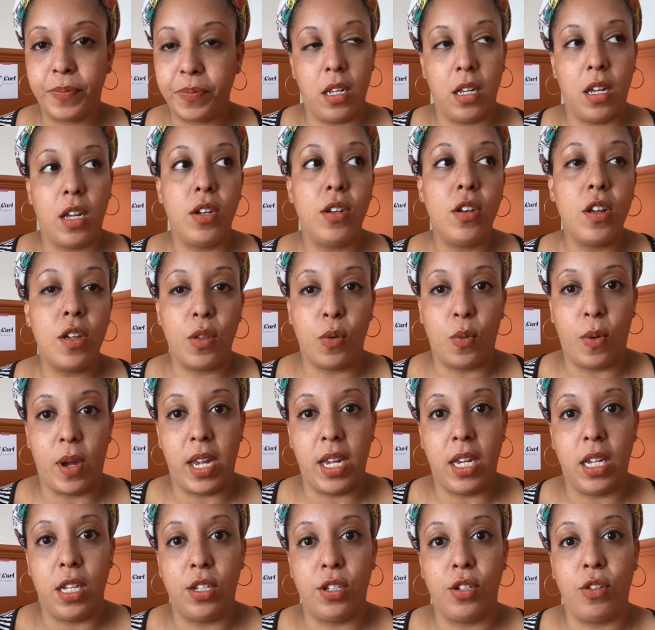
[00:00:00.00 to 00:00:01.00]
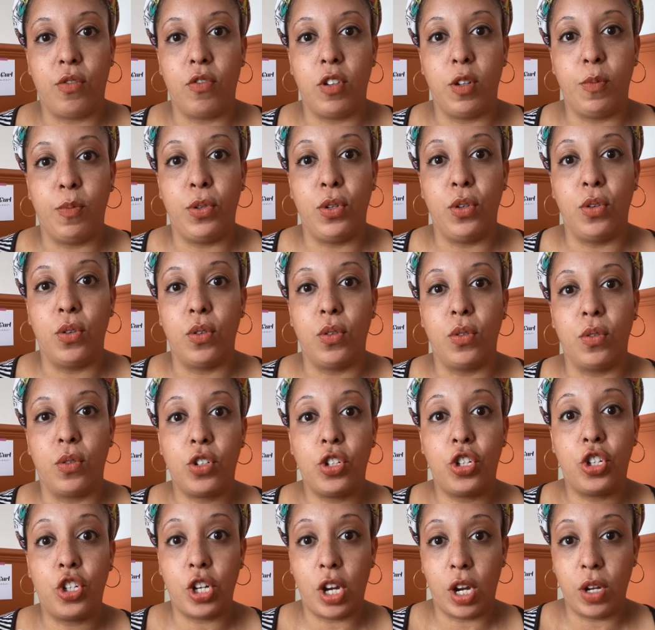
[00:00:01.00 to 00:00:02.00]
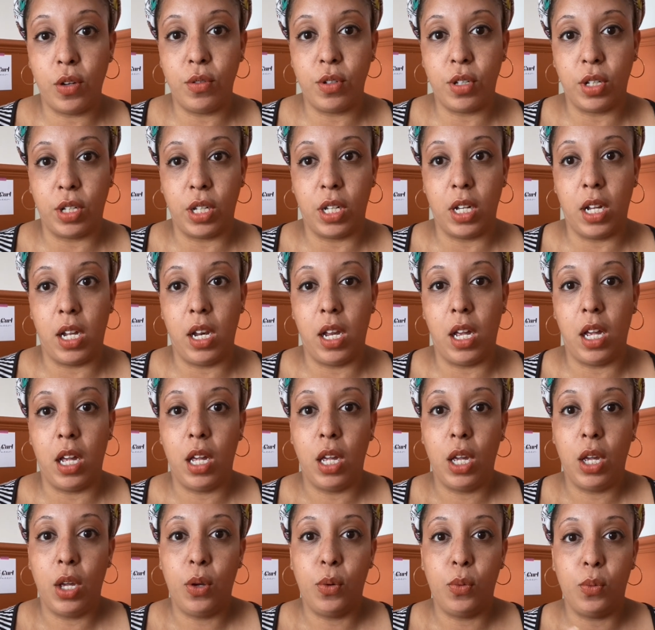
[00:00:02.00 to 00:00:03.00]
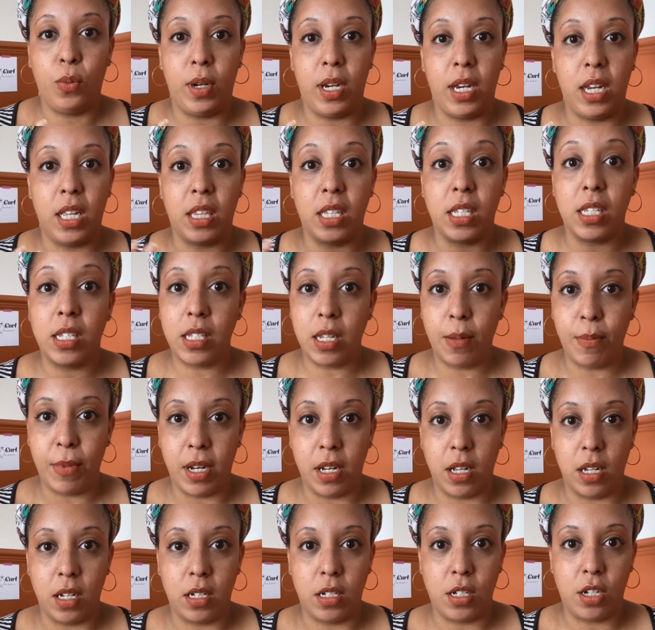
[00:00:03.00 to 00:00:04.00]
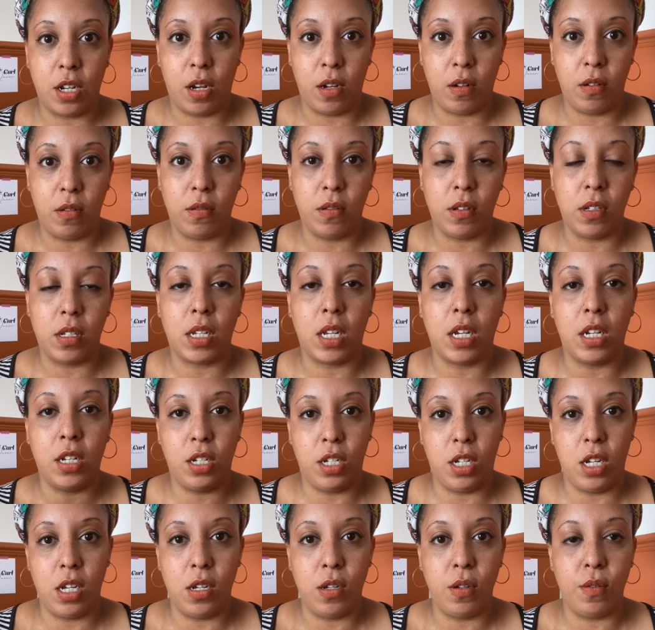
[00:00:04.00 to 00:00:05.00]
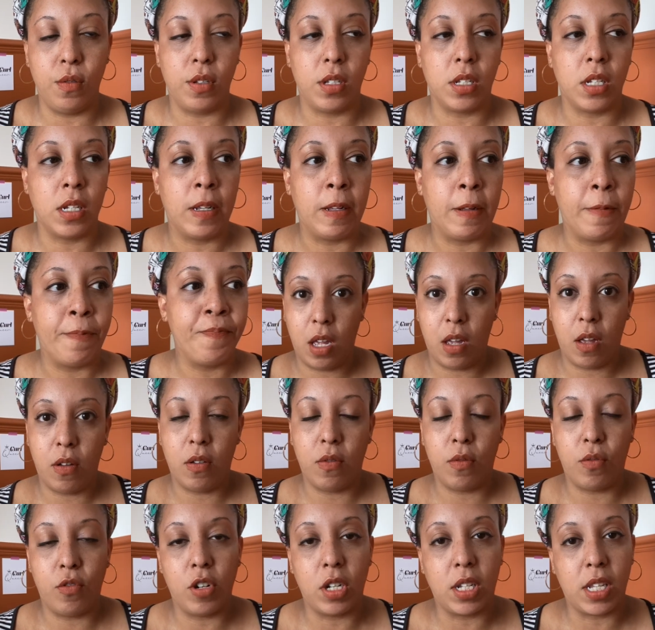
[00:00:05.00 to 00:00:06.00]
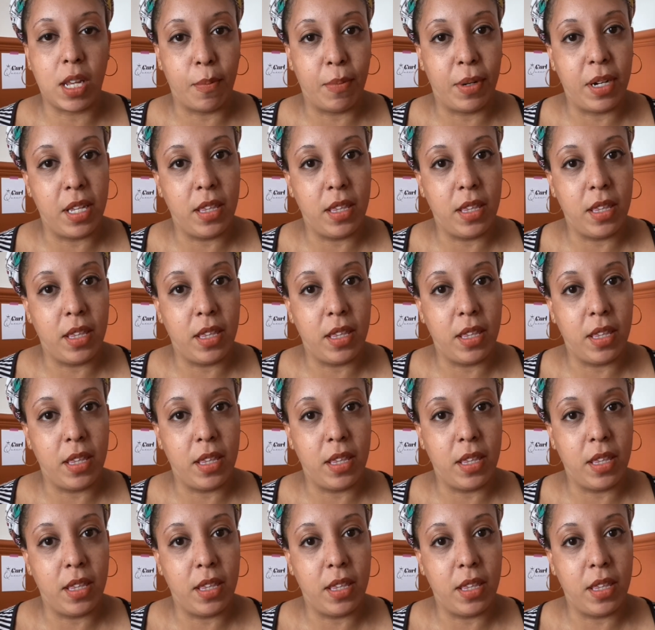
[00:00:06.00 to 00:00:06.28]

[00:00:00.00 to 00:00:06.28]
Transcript: Another way is to group your chosen colour with similar tones and hues. For example,